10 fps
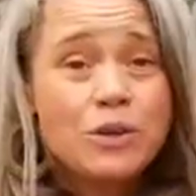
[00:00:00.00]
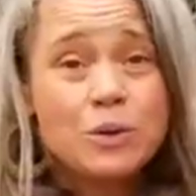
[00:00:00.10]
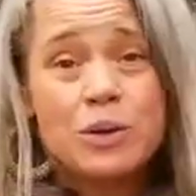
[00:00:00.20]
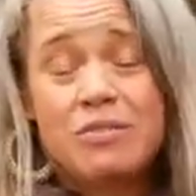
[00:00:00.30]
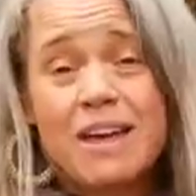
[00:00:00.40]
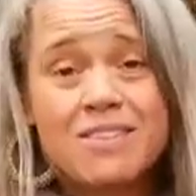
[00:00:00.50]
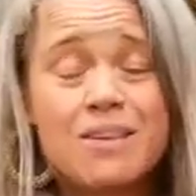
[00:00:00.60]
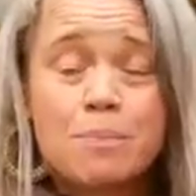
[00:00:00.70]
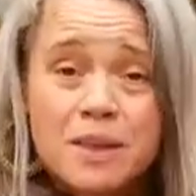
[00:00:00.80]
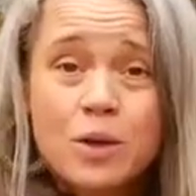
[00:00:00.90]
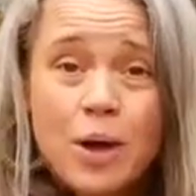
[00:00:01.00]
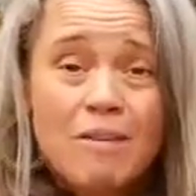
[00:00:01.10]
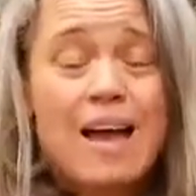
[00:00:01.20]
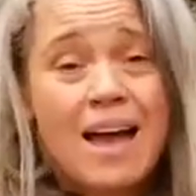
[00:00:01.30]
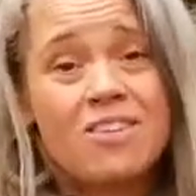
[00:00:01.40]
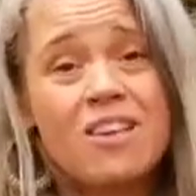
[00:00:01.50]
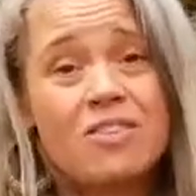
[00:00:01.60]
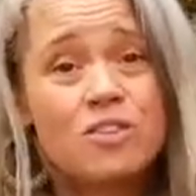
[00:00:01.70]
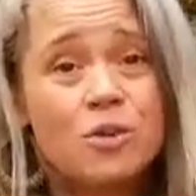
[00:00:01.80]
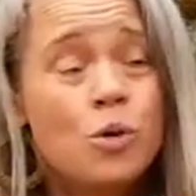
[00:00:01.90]
you if that's something you have access
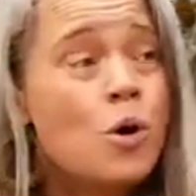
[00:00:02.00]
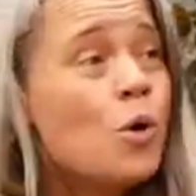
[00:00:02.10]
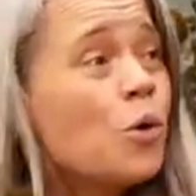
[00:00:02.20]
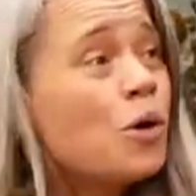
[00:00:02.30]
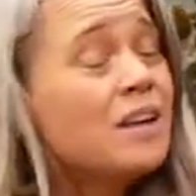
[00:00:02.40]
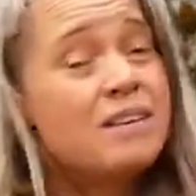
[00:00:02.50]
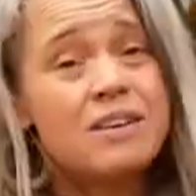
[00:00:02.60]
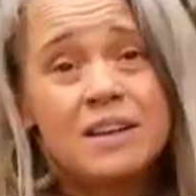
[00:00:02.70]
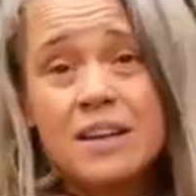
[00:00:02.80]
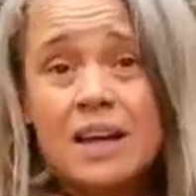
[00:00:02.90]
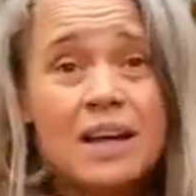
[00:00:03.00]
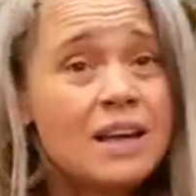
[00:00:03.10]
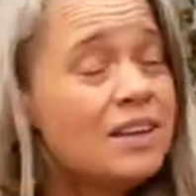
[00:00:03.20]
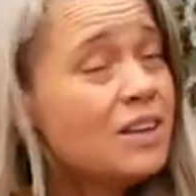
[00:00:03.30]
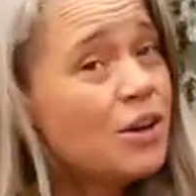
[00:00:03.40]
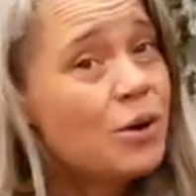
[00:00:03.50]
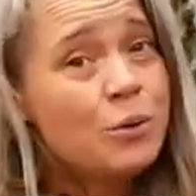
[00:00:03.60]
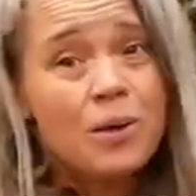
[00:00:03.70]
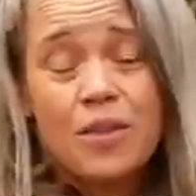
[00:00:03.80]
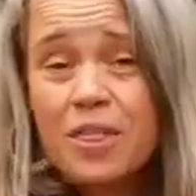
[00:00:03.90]
to, or even, you
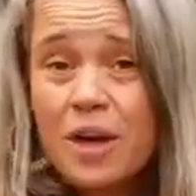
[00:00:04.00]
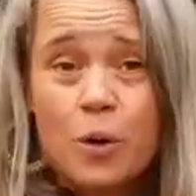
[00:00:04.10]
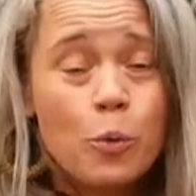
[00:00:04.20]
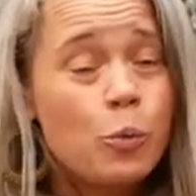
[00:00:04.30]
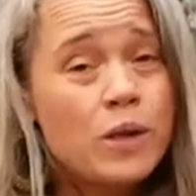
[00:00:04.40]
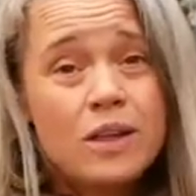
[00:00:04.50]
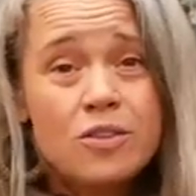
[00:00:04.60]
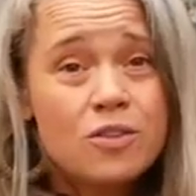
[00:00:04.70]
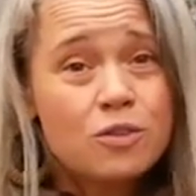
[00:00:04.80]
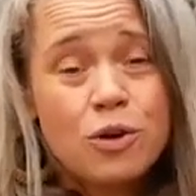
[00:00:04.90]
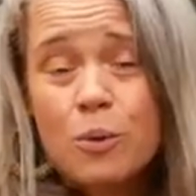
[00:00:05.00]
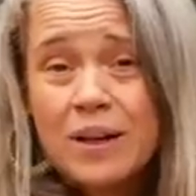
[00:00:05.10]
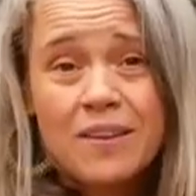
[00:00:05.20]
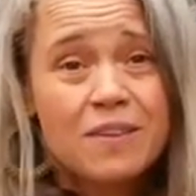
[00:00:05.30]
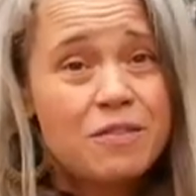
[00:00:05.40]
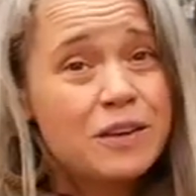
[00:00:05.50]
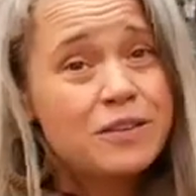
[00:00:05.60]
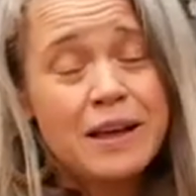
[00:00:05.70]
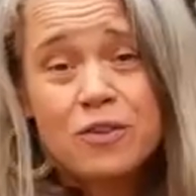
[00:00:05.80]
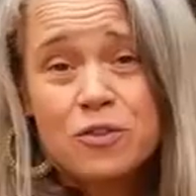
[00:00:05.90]
know, the weeds growing in the field
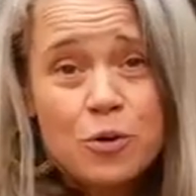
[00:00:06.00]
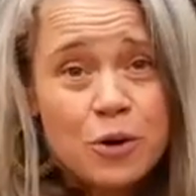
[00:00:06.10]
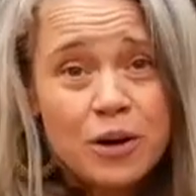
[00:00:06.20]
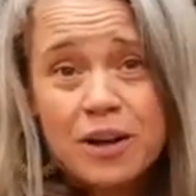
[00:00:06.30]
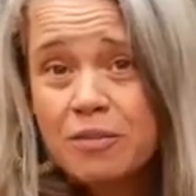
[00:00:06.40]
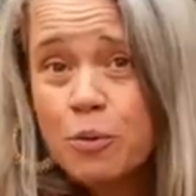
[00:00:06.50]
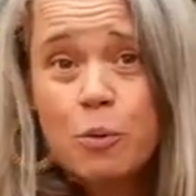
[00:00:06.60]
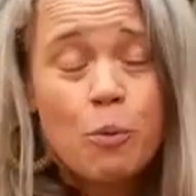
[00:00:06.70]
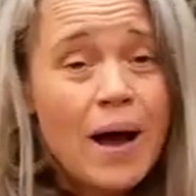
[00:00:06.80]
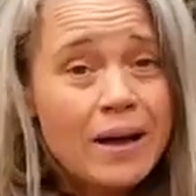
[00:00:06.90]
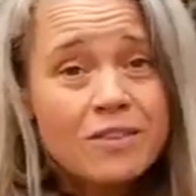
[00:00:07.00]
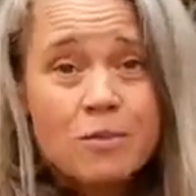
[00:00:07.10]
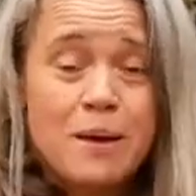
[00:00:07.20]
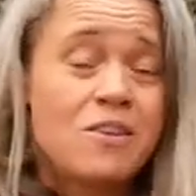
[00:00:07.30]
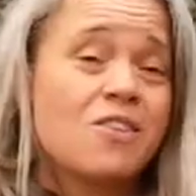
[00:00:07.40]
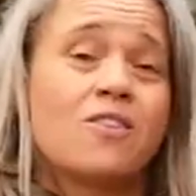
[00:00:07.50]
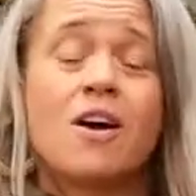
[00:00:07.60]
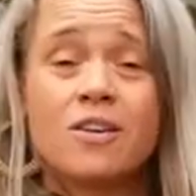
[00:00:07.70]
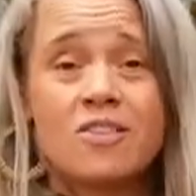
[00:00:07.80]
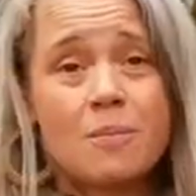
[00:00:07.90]
next door if wild spaces
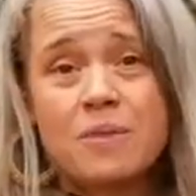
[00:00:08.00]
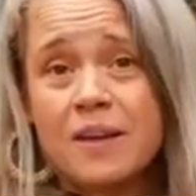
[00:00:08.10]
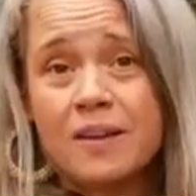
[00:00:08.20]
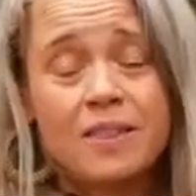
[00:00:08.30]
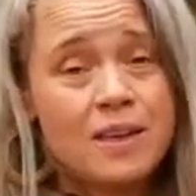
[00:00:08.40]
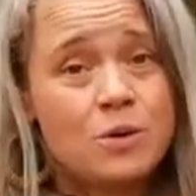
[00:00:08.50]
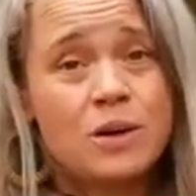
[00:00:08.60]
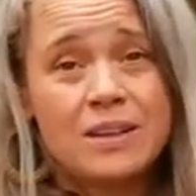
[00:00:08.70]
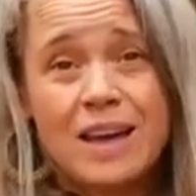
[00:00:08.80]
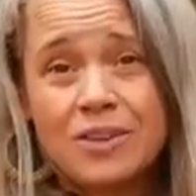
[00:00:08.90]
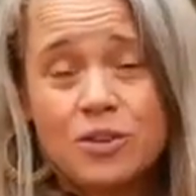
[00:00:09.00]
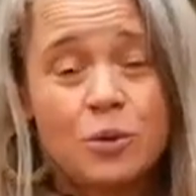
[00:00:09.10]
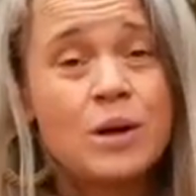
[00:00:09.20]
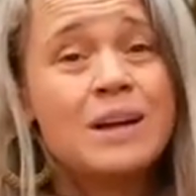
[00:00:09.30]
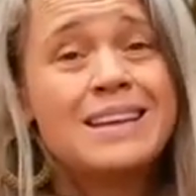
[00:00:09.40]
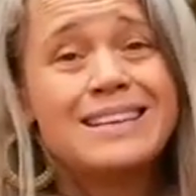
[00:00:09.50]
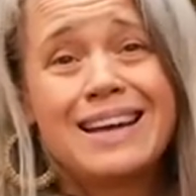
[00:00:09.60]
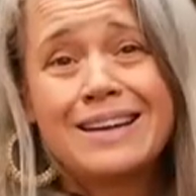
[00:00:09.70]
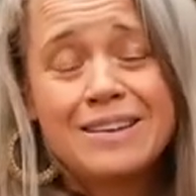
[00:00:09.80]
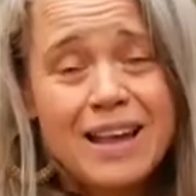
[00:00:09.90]
aren't something that you can get to.
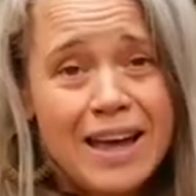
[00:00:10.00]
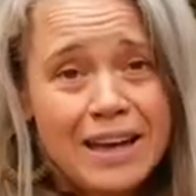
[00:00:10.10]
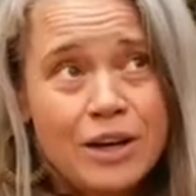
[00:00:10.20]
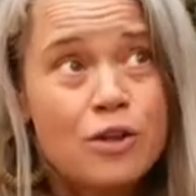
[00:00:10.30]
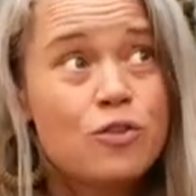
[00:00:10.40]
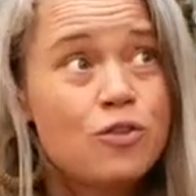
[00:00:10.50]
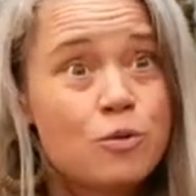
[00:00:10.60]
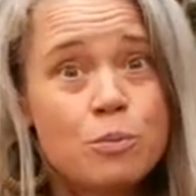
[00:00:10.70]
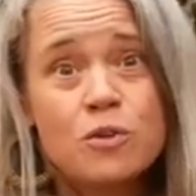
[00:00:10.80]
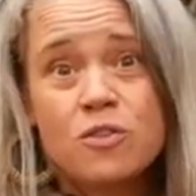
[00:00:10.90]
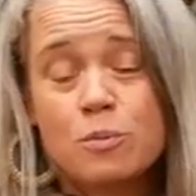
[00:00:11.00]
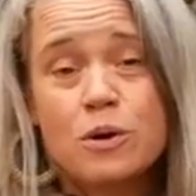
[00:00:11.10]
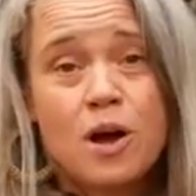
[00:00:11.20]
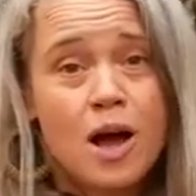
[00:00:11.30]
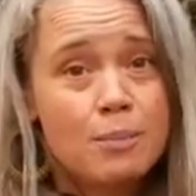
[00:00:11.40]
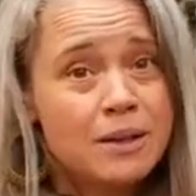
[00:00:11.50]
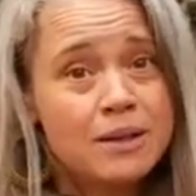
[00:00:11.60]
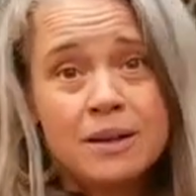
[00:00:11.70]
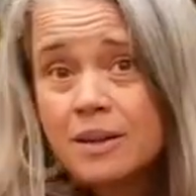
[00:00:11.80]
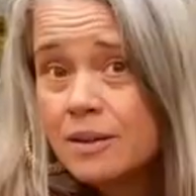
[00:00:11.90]
Dandelion, super, super common